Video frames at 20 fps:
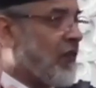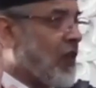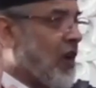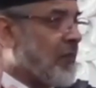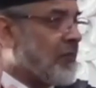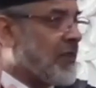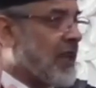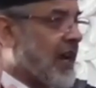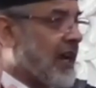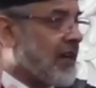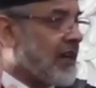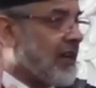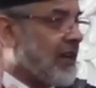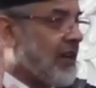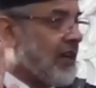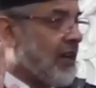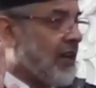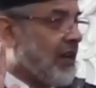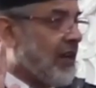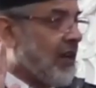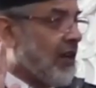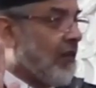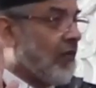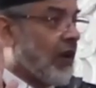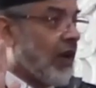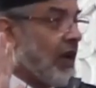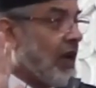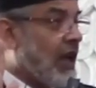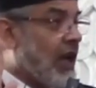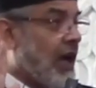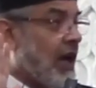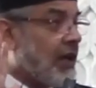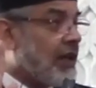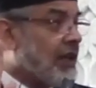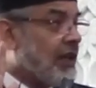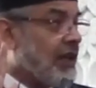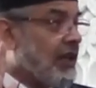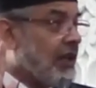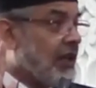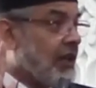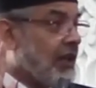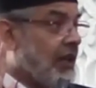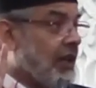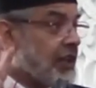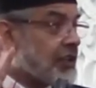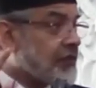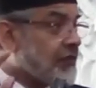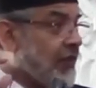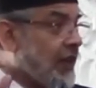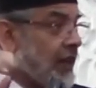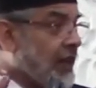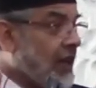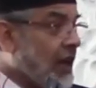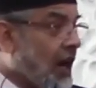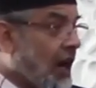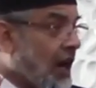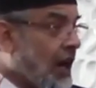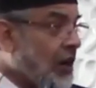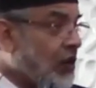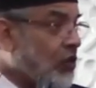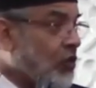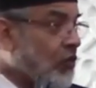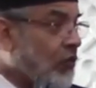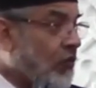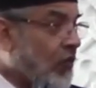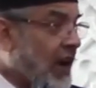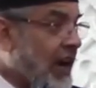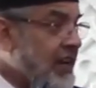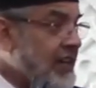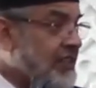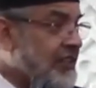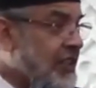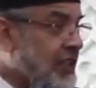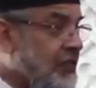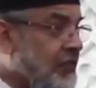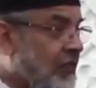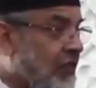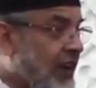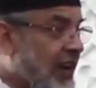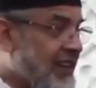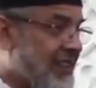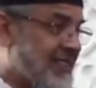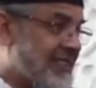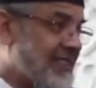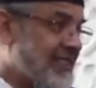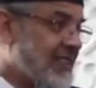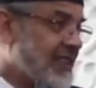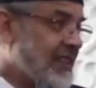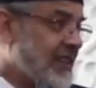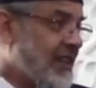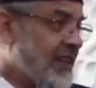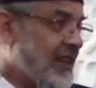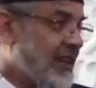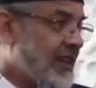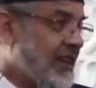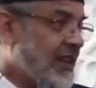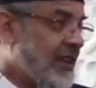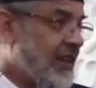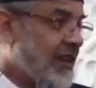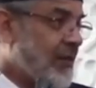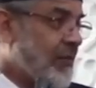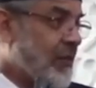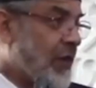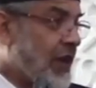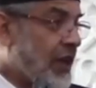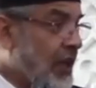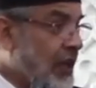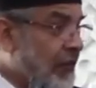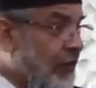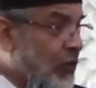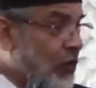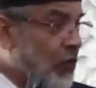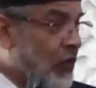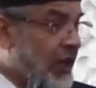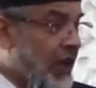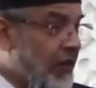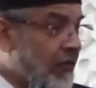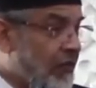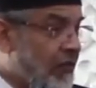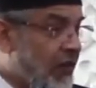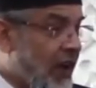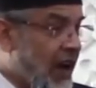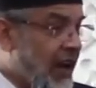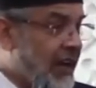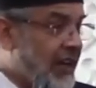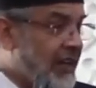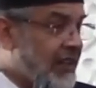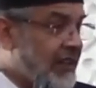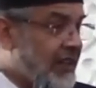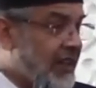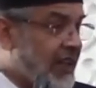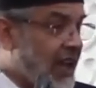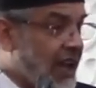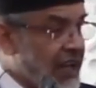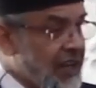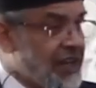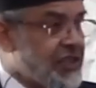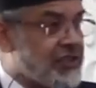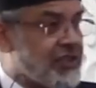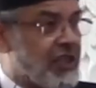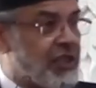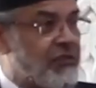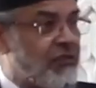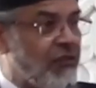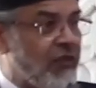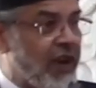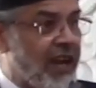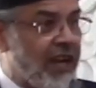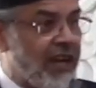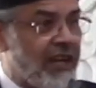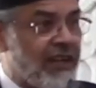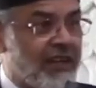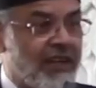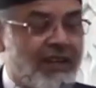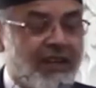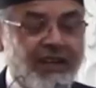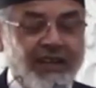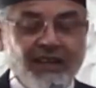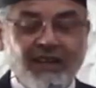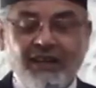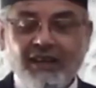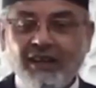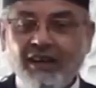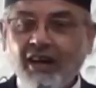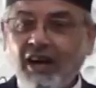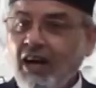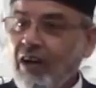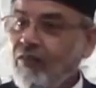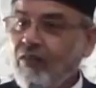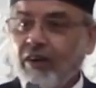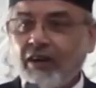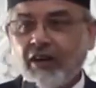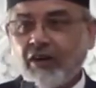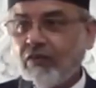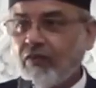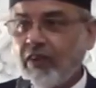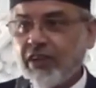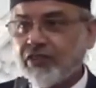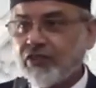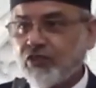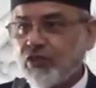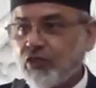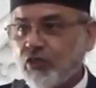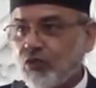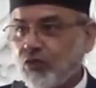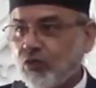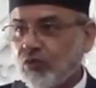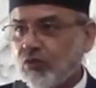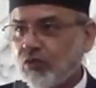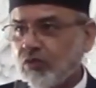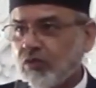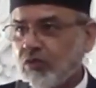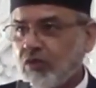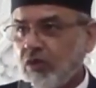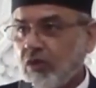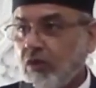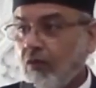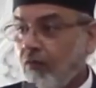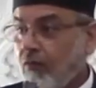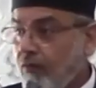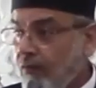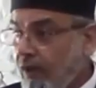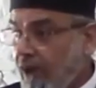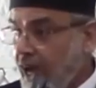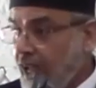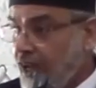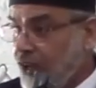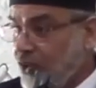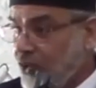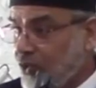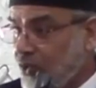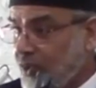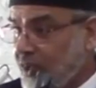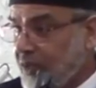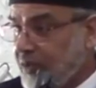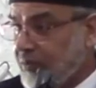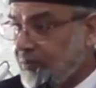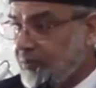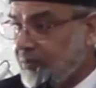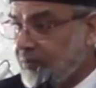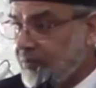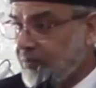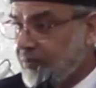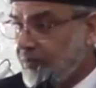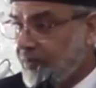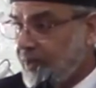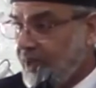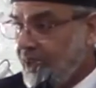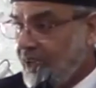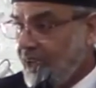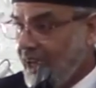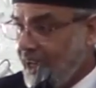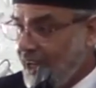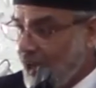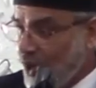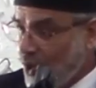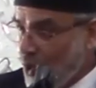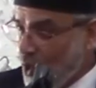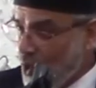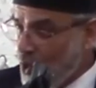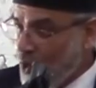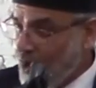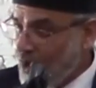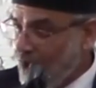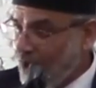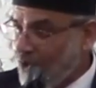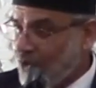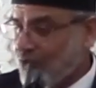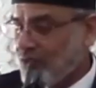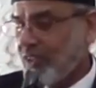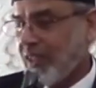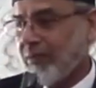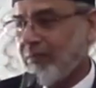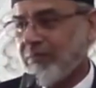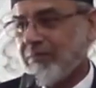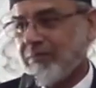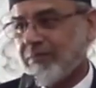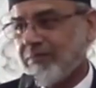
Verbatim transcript: from that. Wallahi, it's very hard to find such friends. But if you can find any such friend, I will request you, value him and hold on to them.